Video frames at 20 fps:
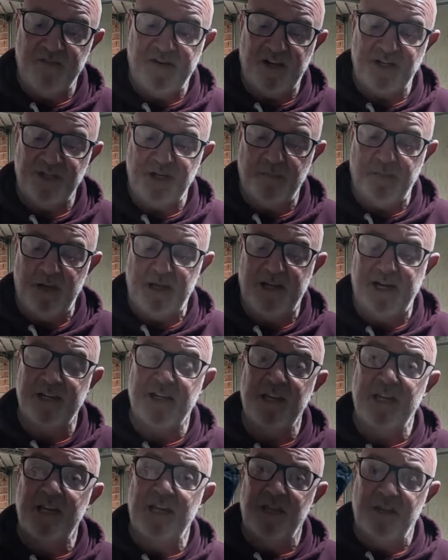actually applied,
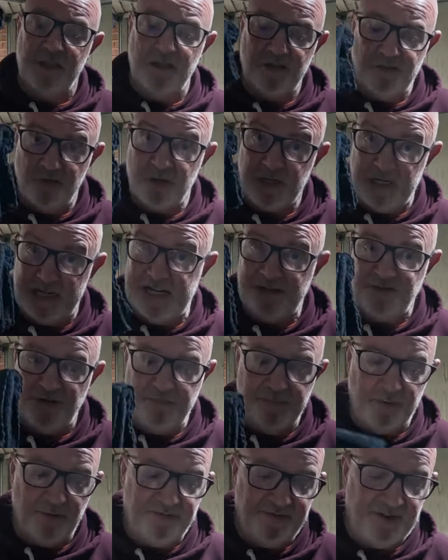you just literally
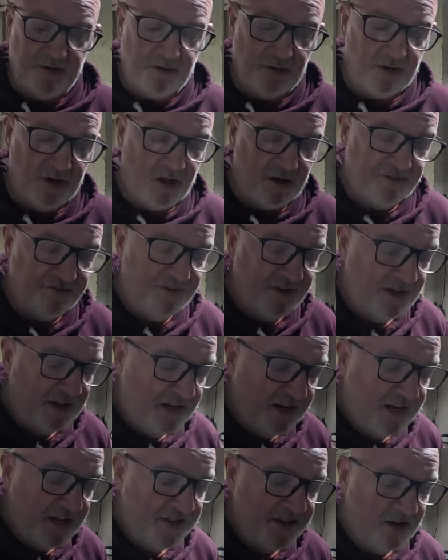buff it all off,
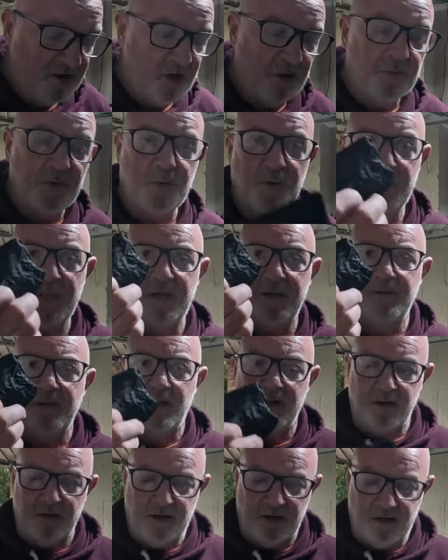and then it comes with a
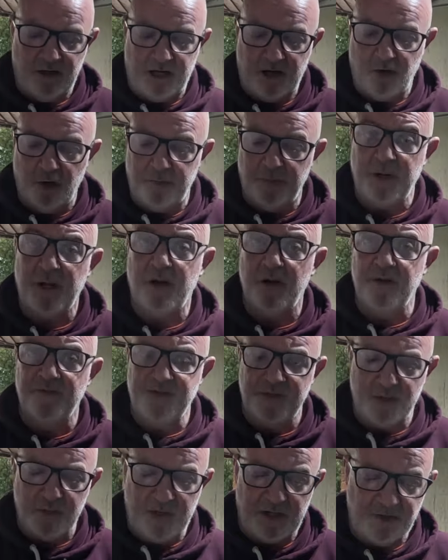couple of gloves
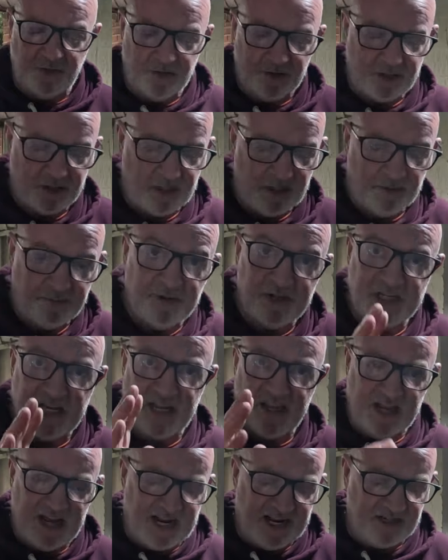as well, just to protect
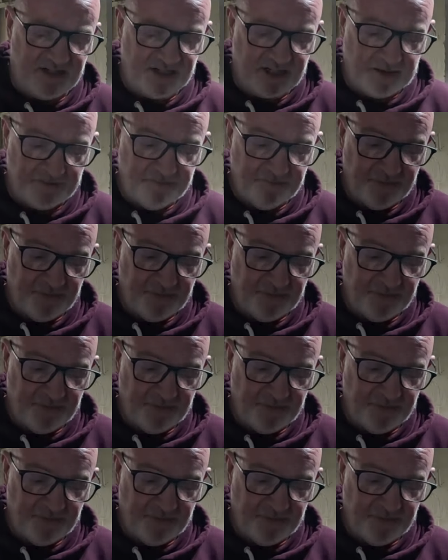your hands.